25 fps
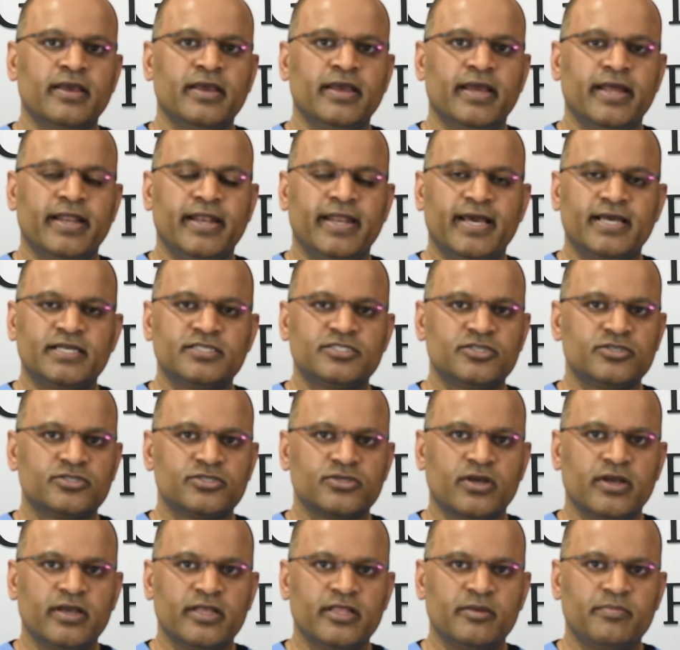And as you
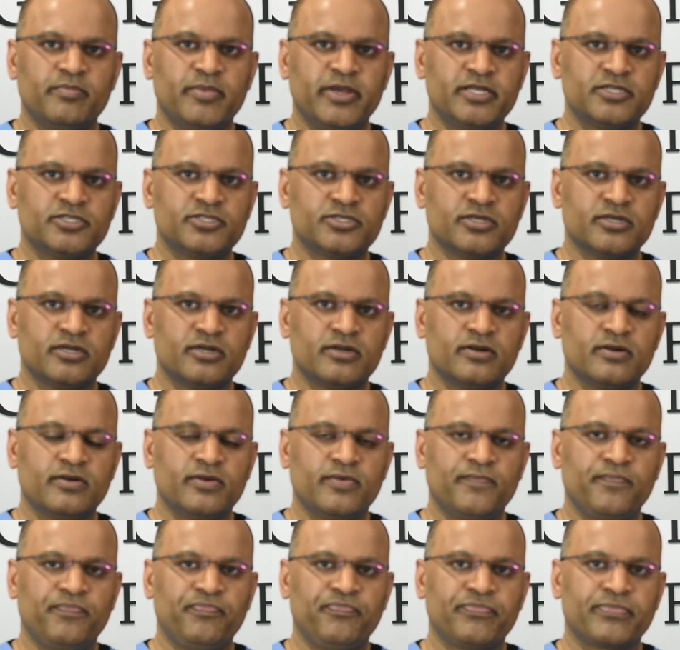saw in the picture,
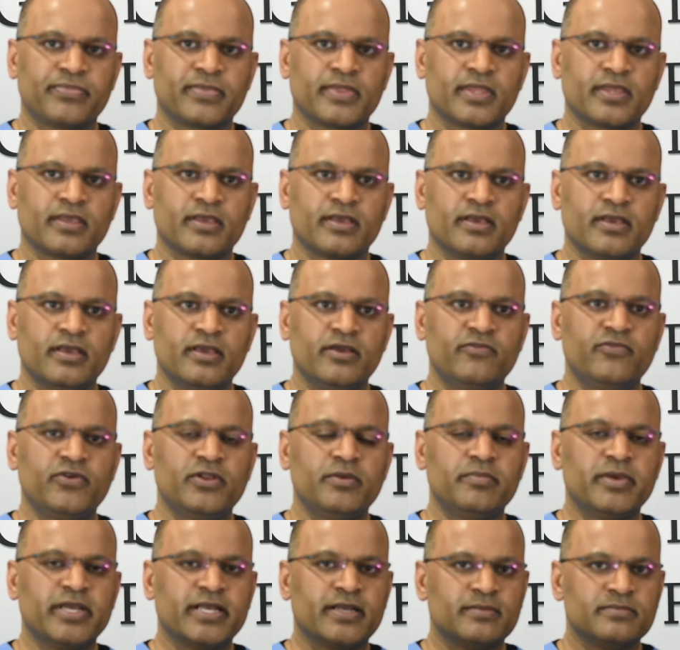if
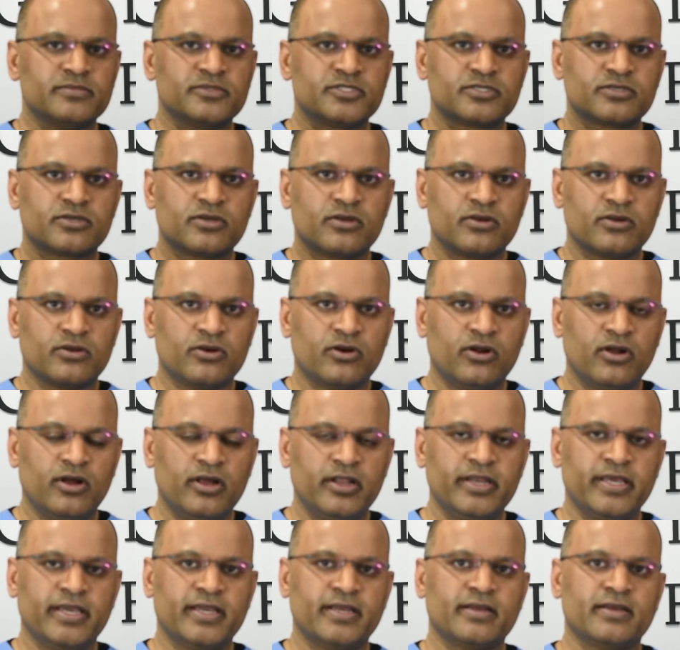it becomes
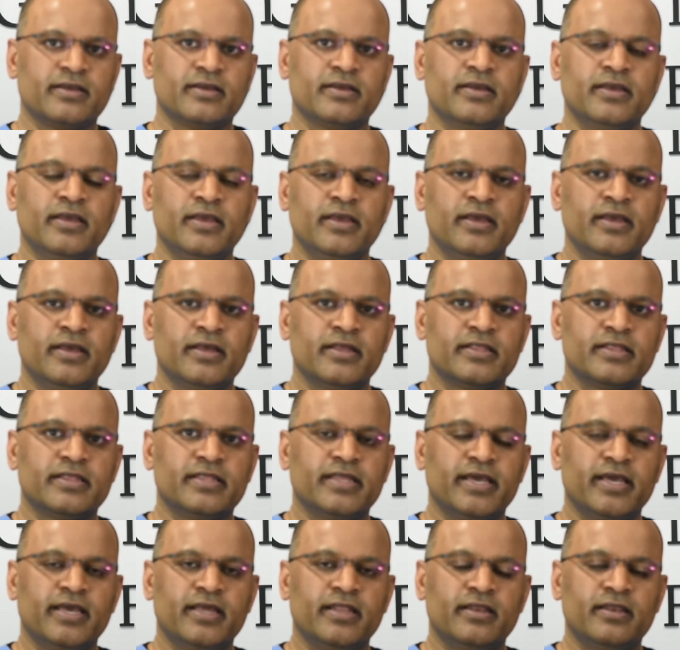chronic,
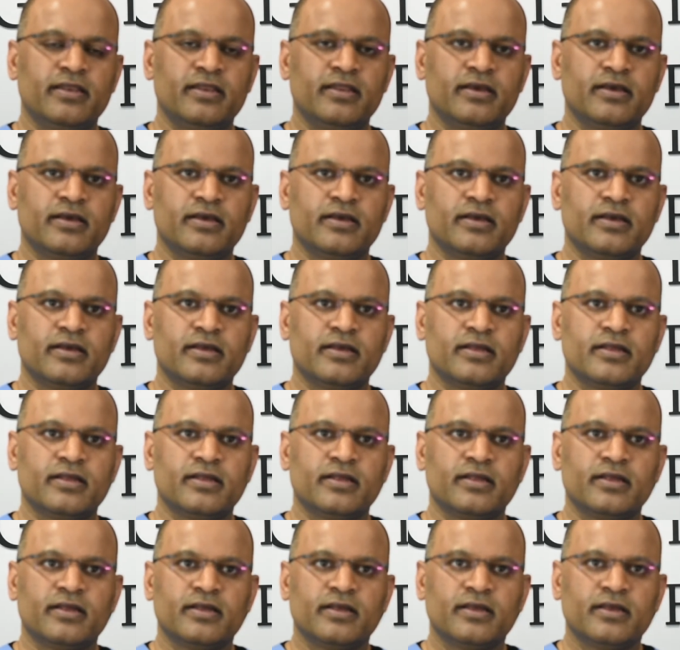then
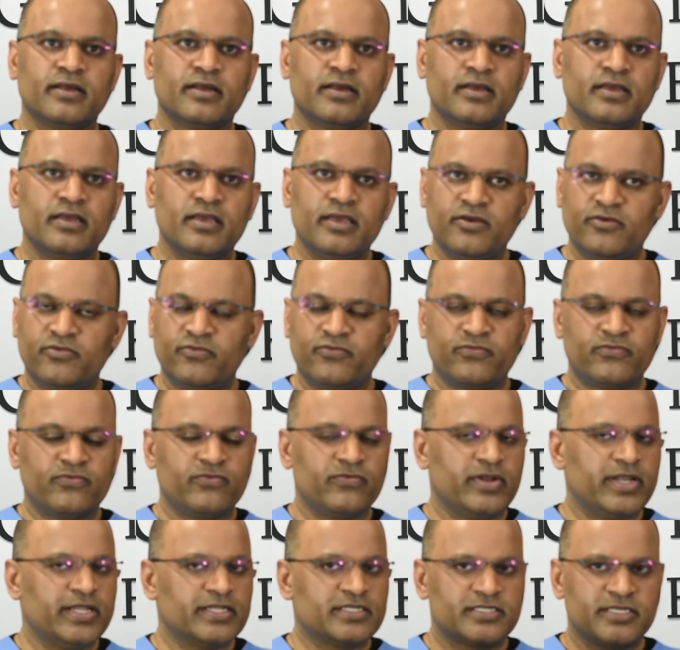if,
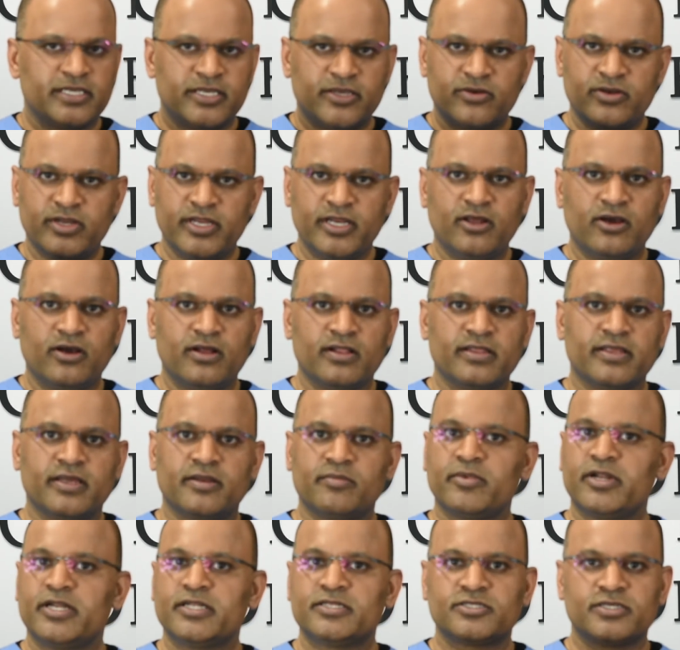let's say you did all
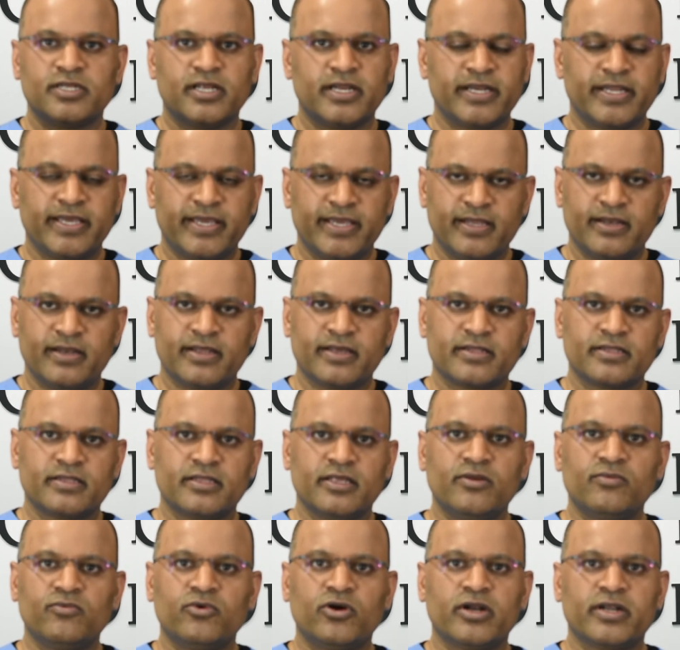that, but it's not healing,
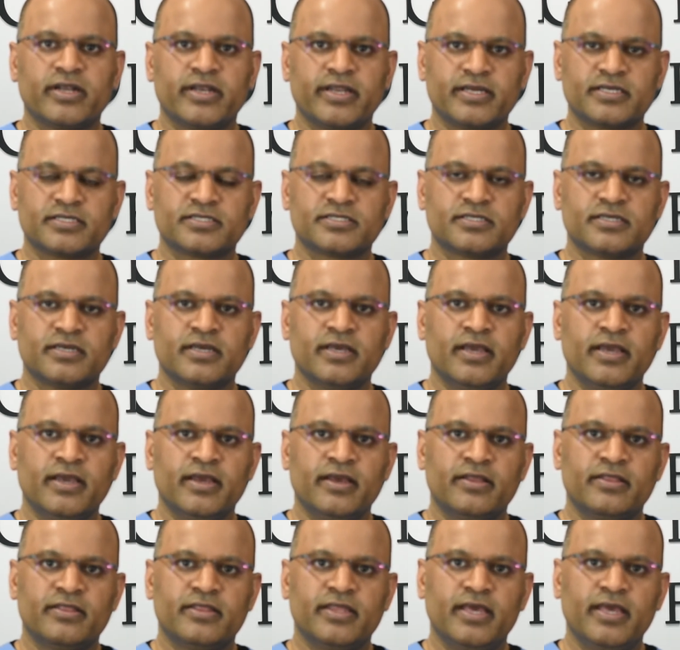then what next?
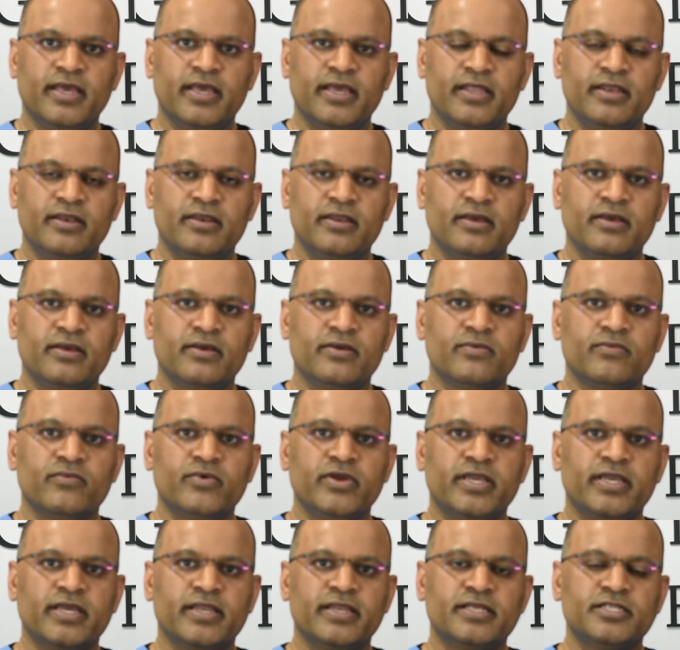Then
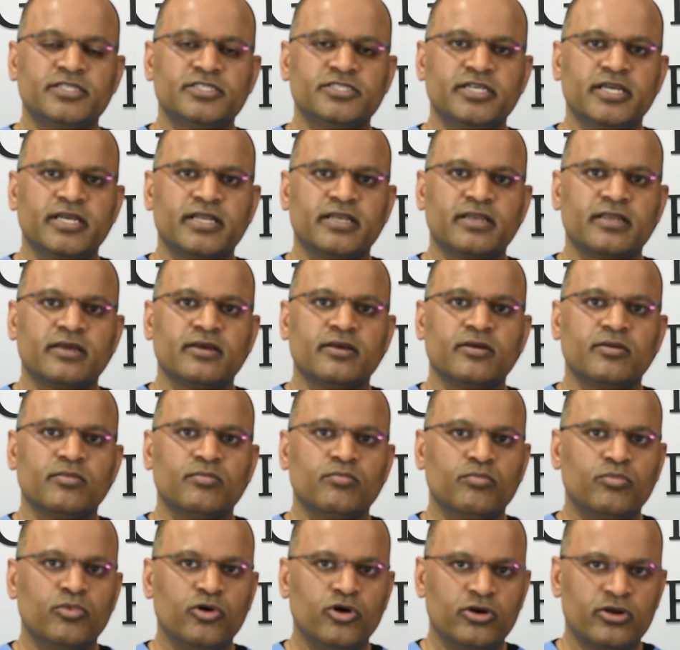we can inject
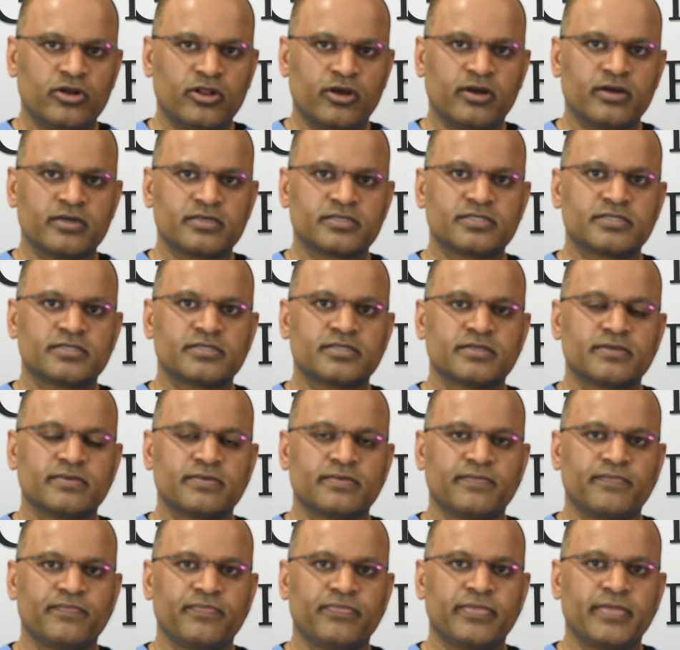Botox
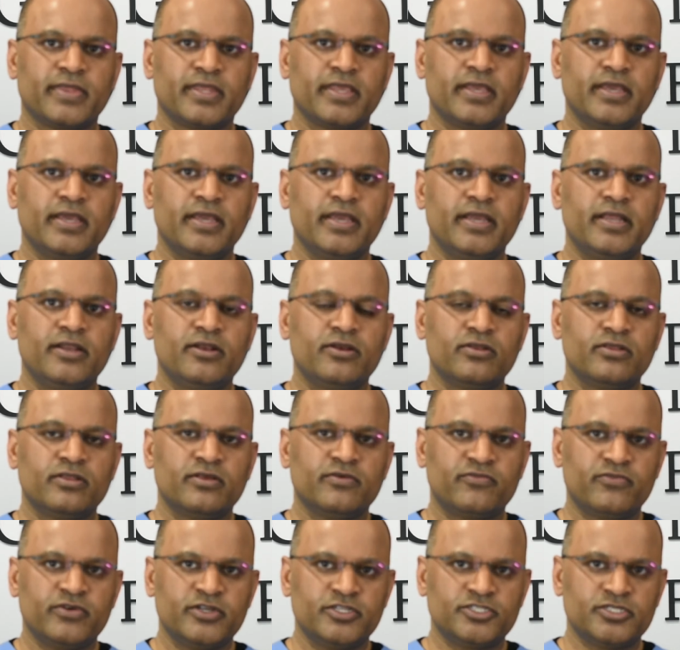into the
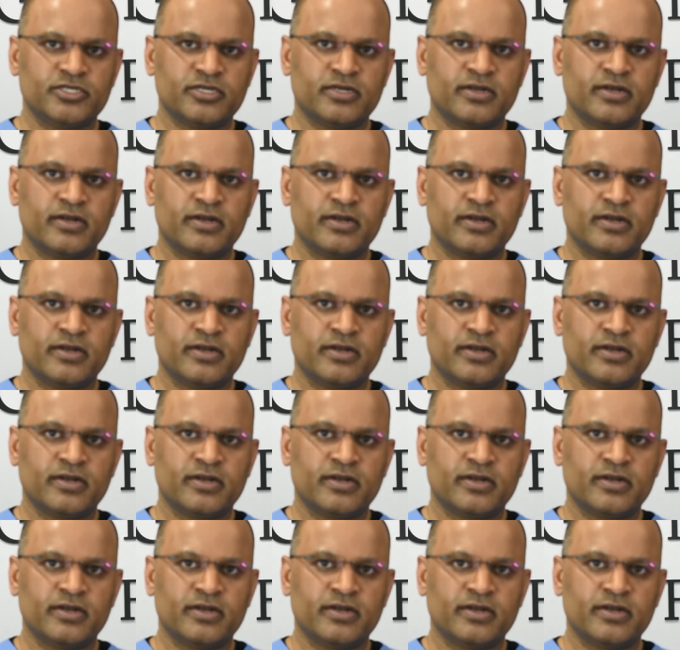fissure.